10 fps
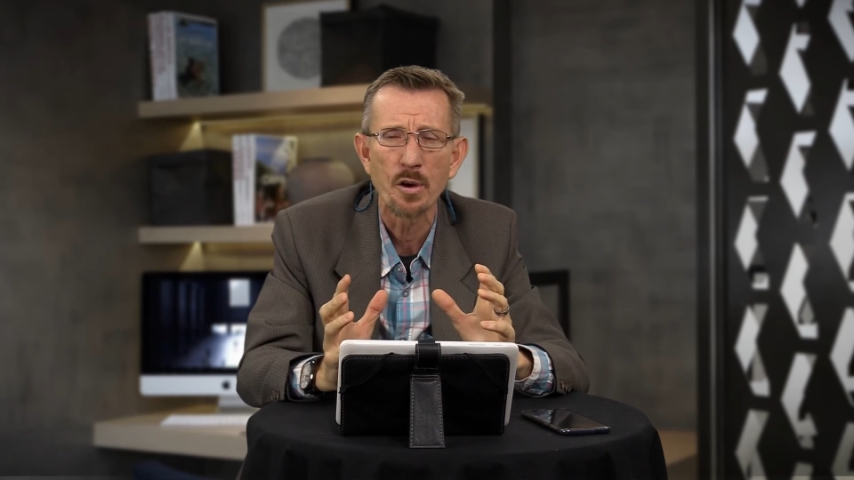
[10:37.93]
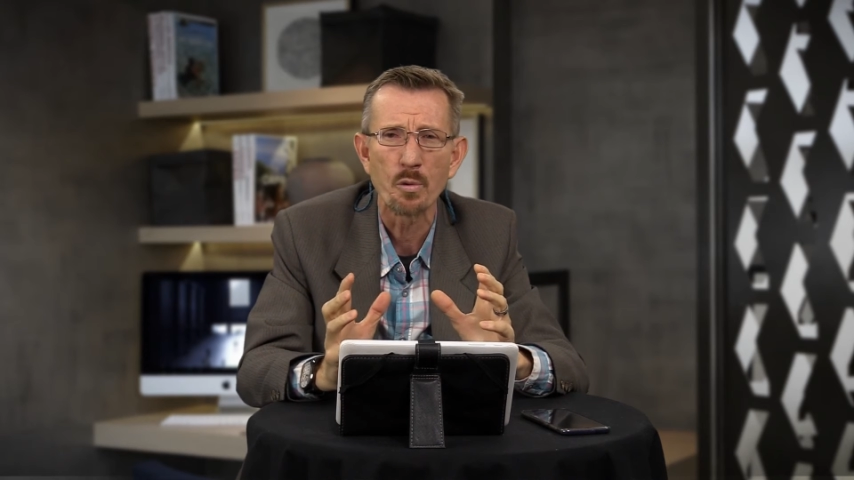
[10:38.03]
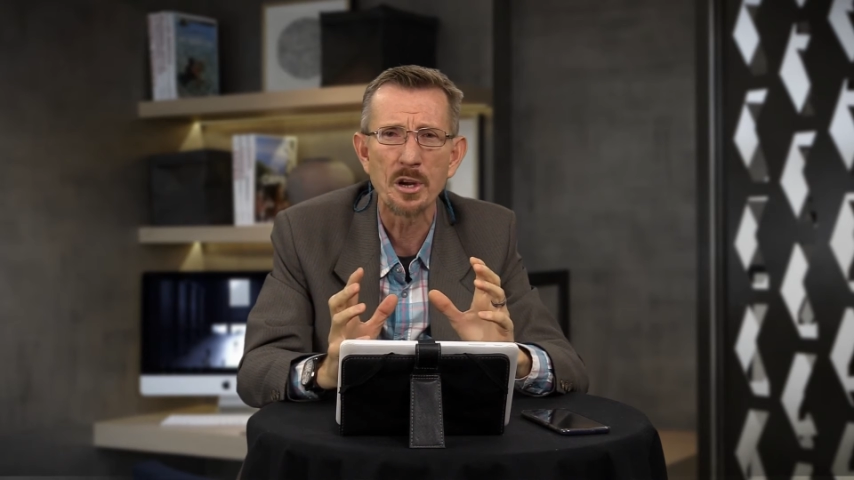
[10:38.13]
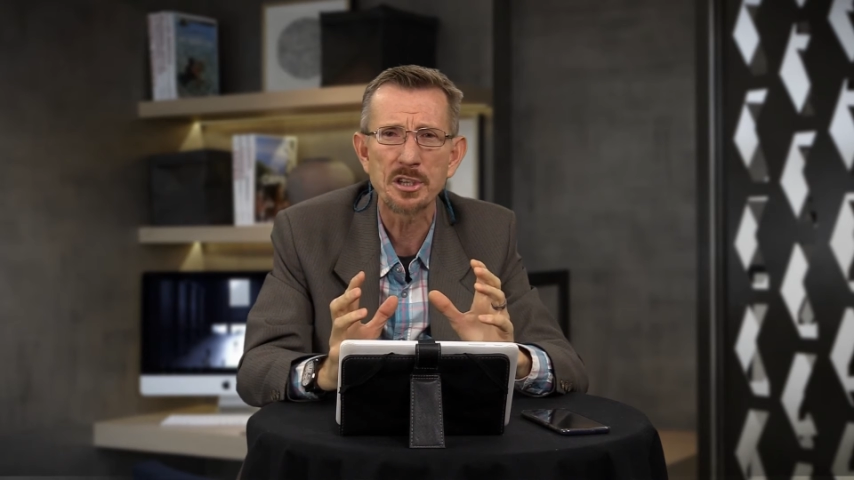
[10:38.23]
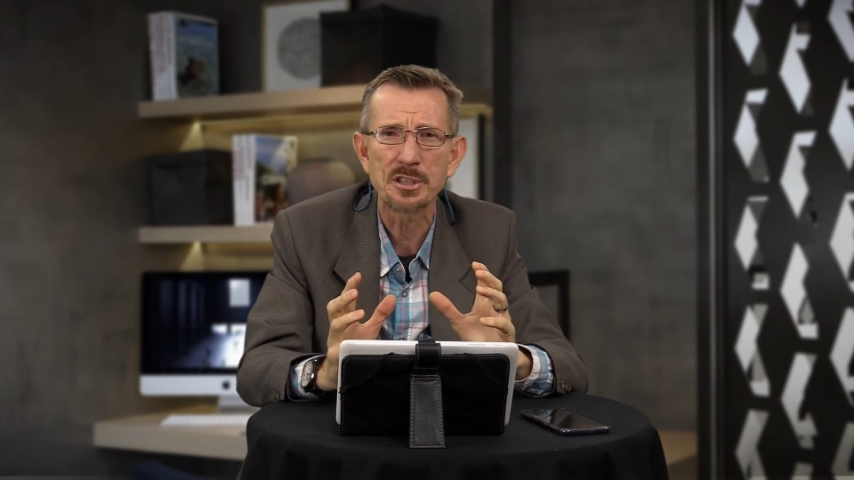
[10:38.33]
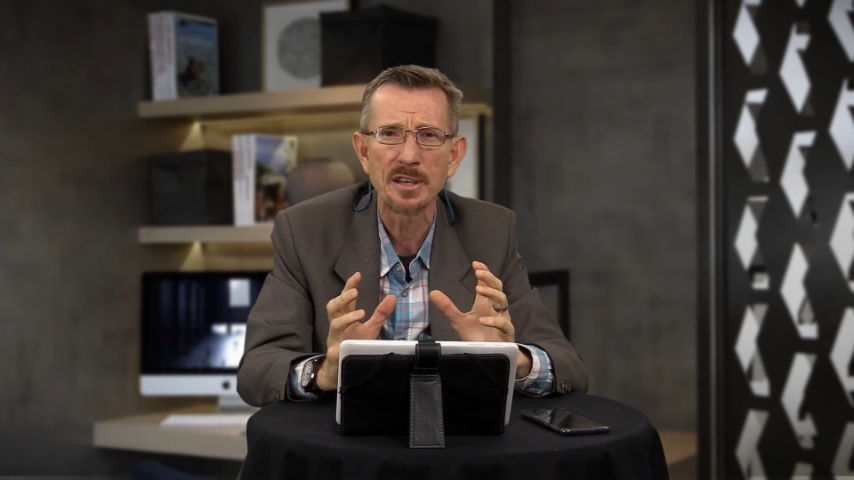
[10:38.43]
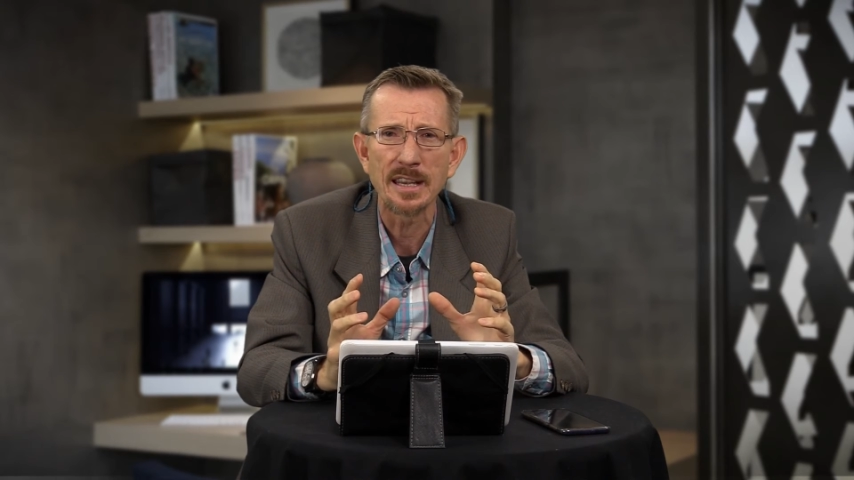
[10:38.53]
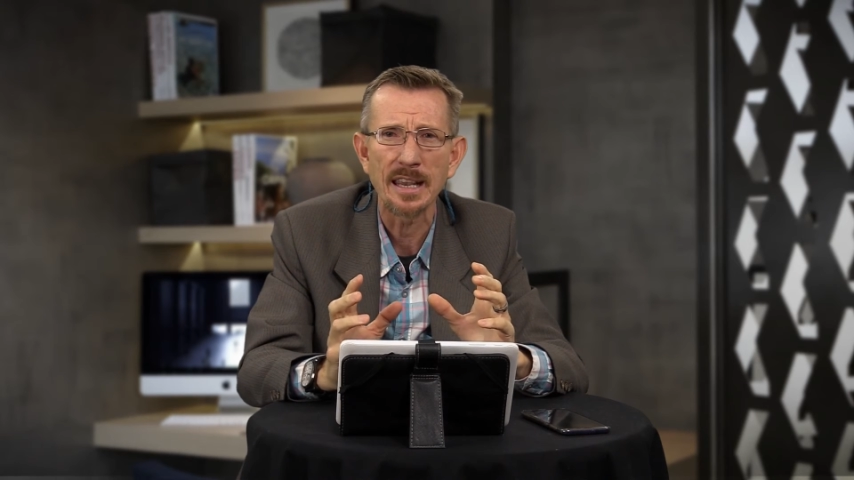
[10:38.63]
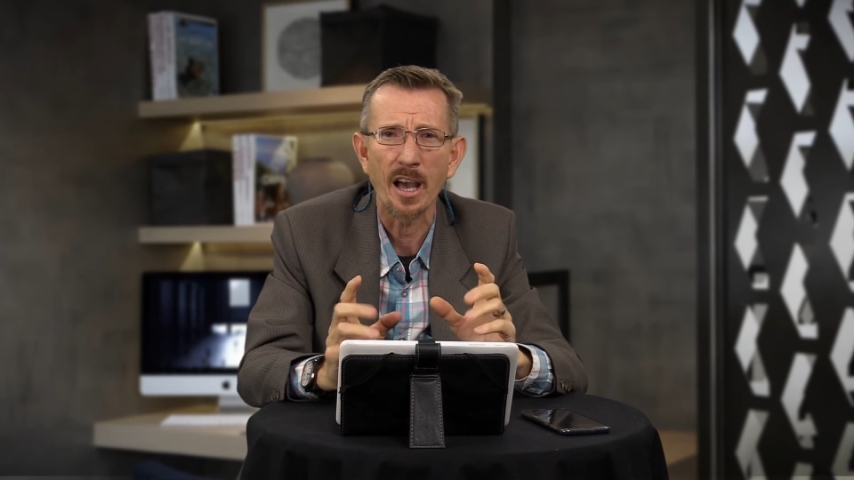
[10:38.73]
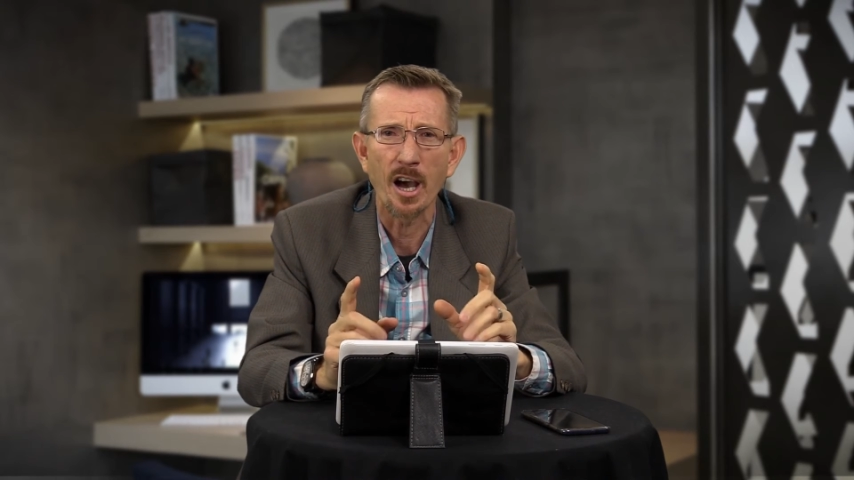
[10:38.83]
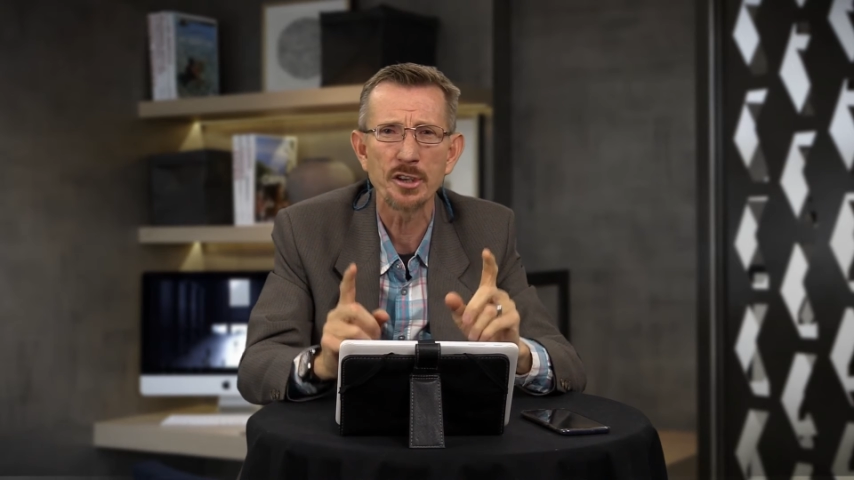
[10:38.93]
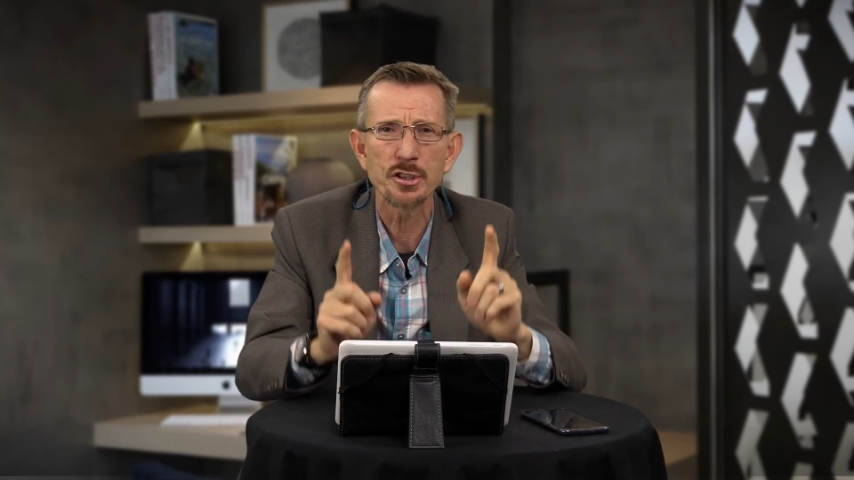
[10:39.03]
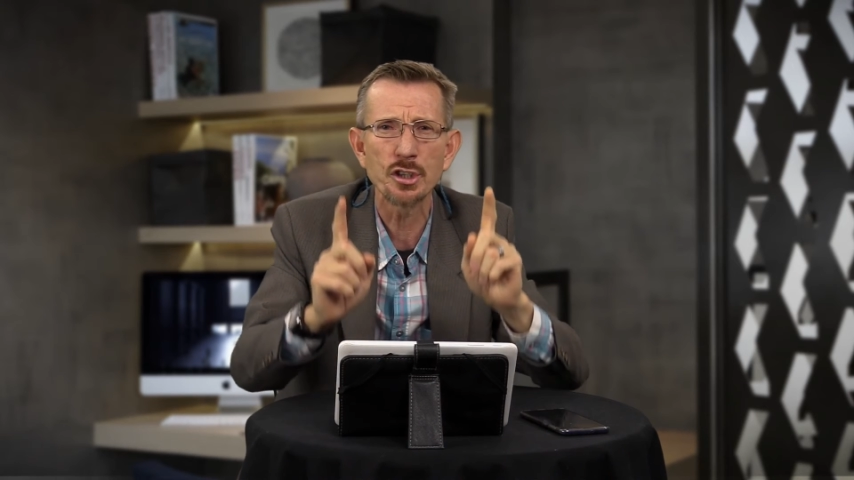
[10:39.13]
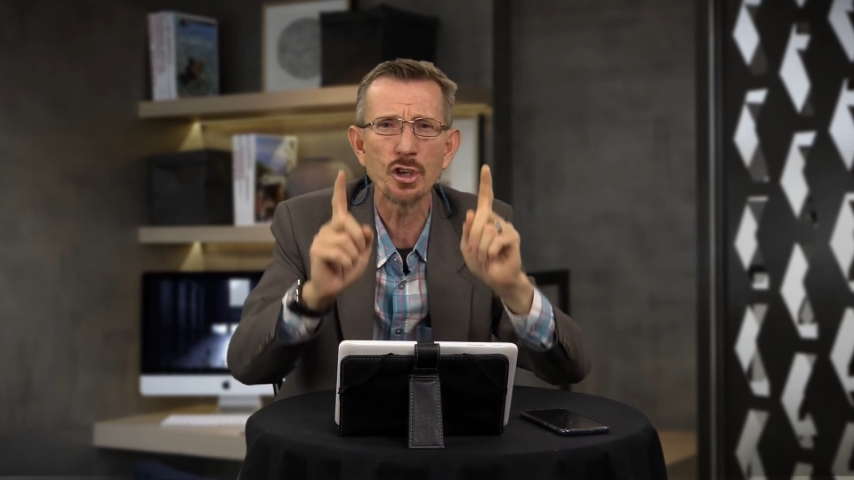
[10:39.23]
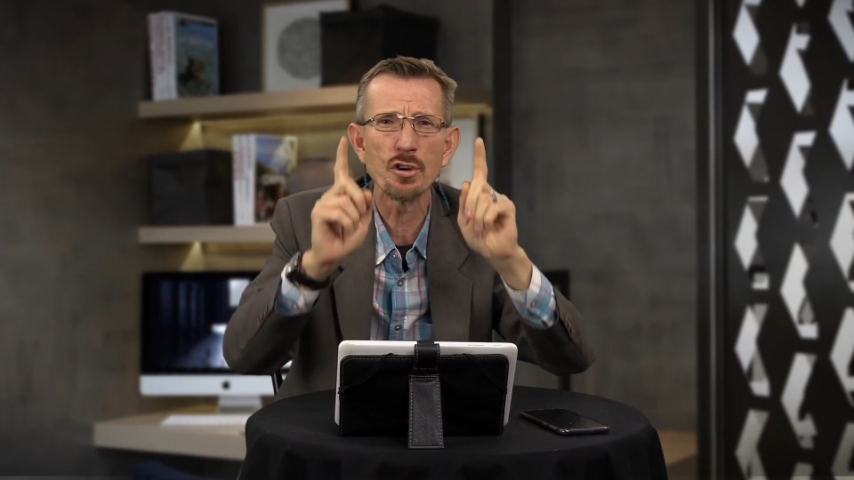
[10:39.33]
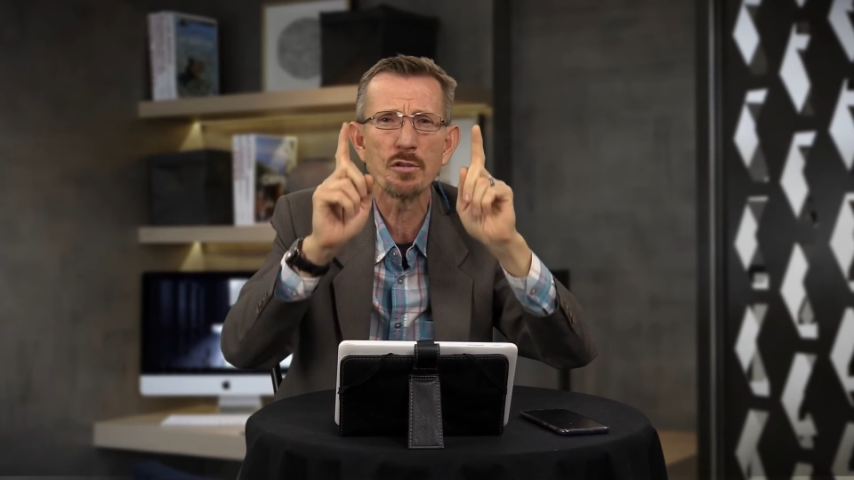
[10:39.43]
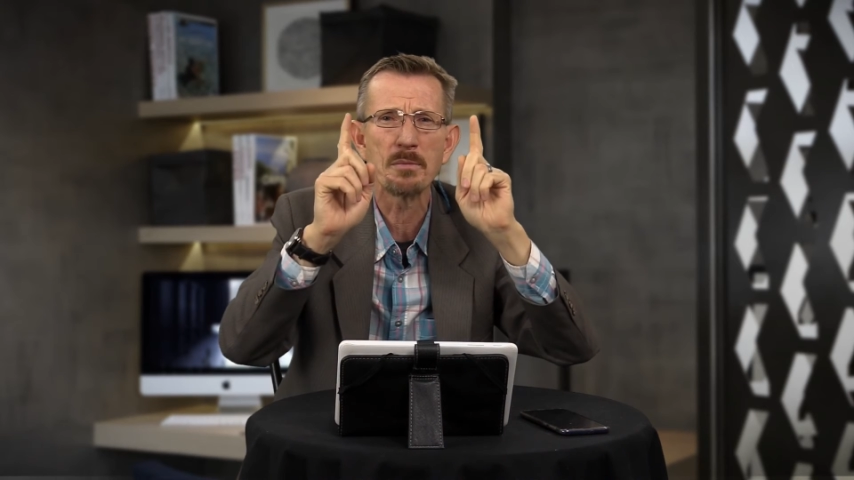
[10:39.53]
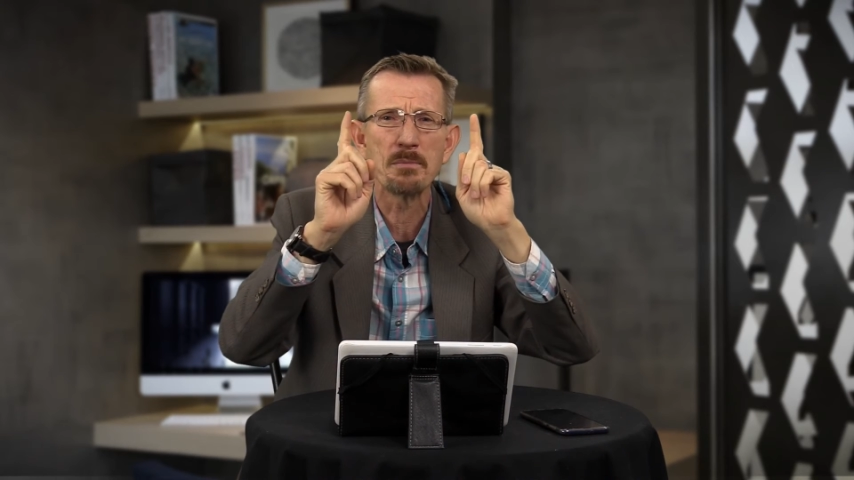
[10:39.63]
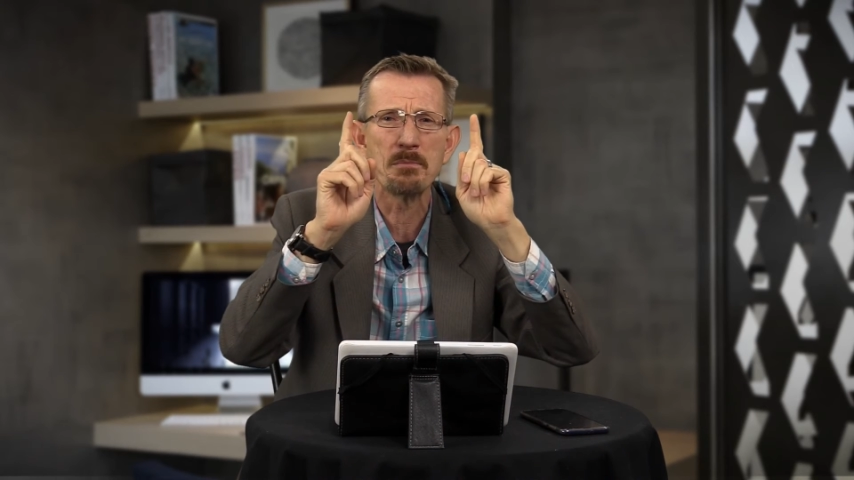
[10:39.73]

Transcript: which are two